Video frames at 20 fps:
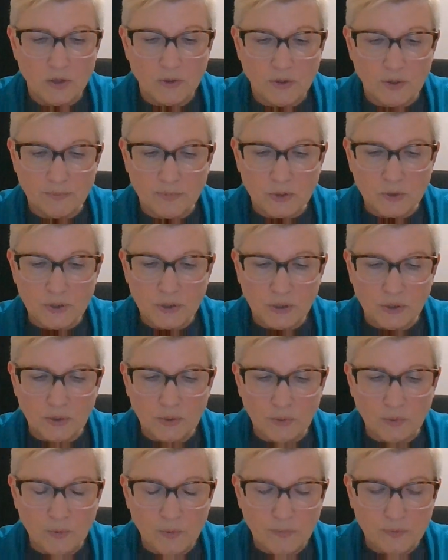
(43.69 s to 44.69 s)
Number
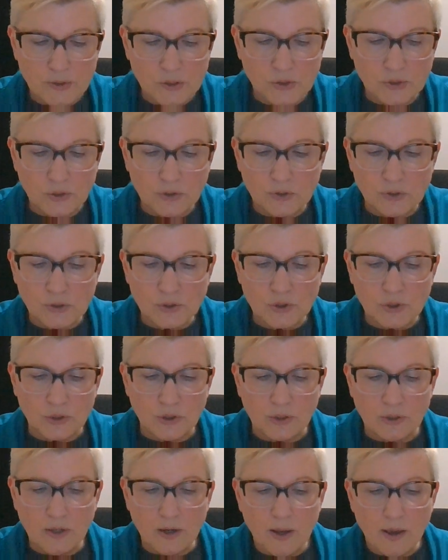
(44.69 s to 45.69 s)
two, the student
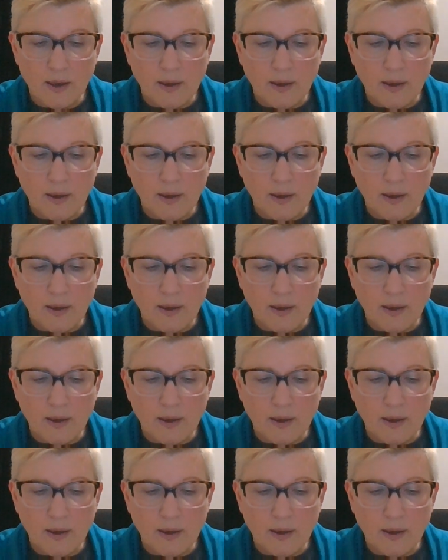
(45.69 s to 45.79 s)
should